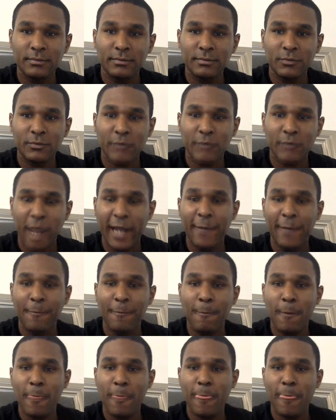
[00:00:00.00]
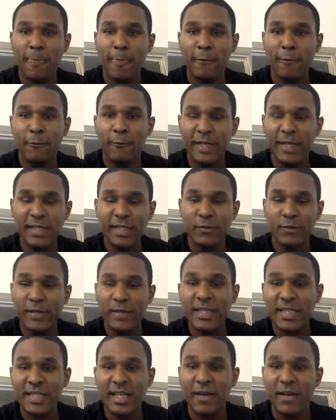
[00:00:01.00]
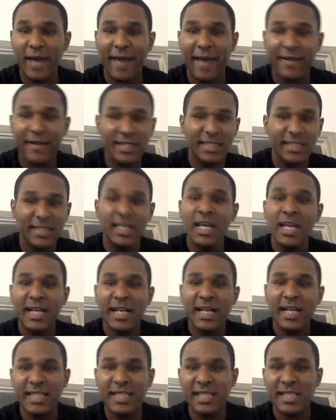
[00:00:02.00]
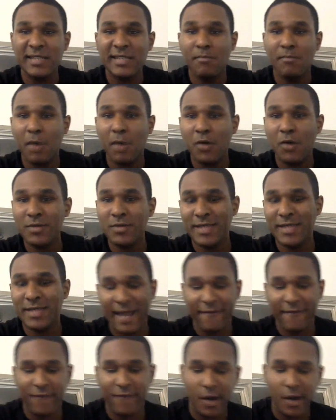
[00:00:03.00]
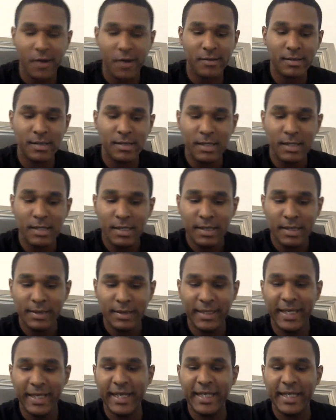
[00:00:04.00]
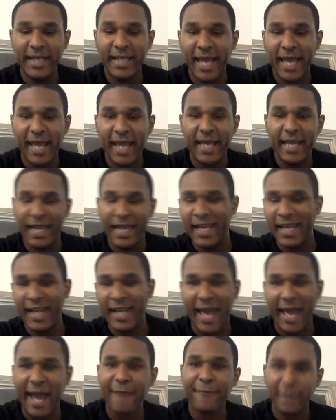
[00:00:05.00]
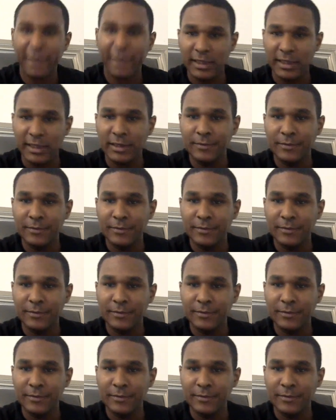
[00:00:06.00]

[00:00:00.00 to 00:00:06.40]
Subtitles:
Right? We still have, because it's the most diverse DNA in Africa,